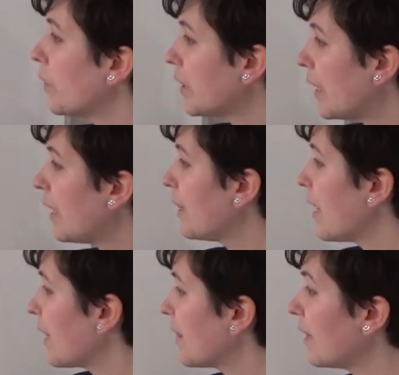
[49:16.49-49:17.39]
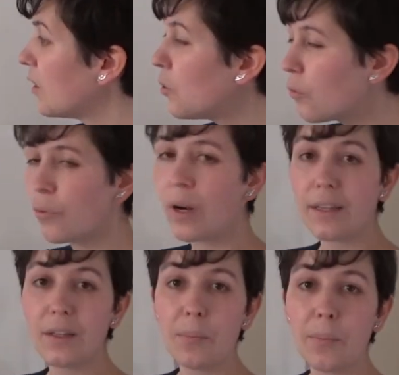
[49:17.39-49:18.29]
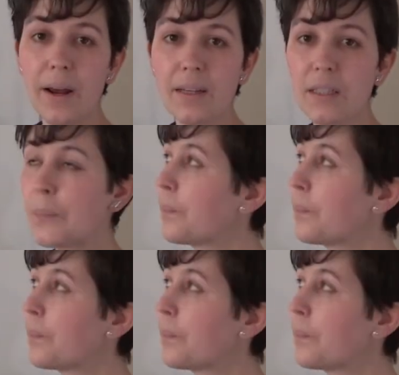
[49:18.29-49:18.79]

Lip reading: see that the new relative price